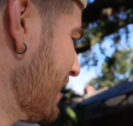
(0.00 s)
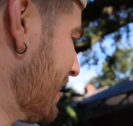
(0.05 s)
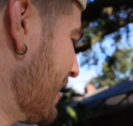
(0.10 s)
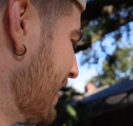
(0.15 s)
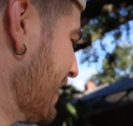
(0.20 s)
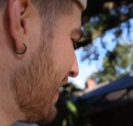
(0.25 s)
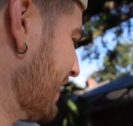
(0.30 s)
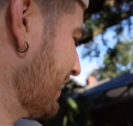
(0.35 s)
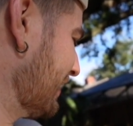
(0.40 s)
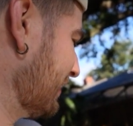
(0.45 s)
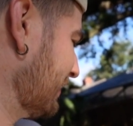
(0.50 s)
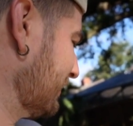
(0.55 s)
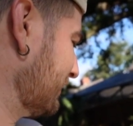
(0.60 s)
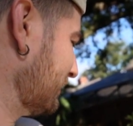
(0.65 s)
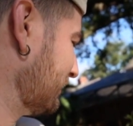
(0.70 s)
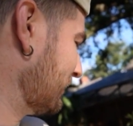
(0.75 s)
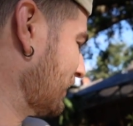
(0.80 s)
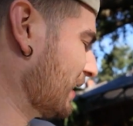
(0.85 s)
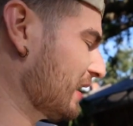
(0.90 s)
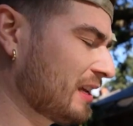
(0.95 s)
And
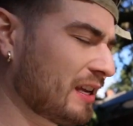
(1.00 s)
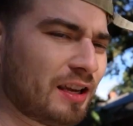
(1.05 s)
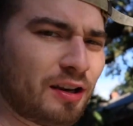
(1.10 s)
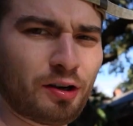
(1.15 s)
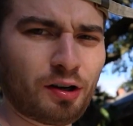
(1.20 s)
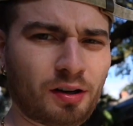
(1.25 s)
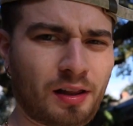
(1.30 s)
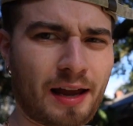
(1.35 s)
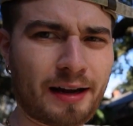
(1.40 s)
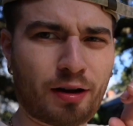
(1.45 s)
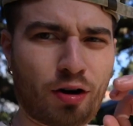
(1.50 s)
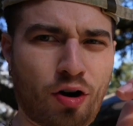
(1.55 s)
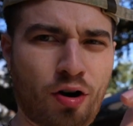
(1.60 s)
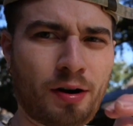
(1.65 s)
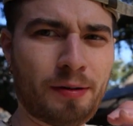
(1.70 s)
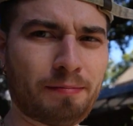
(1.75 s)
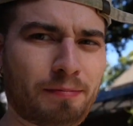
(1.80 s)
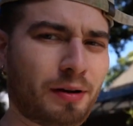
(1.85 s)
the heater like on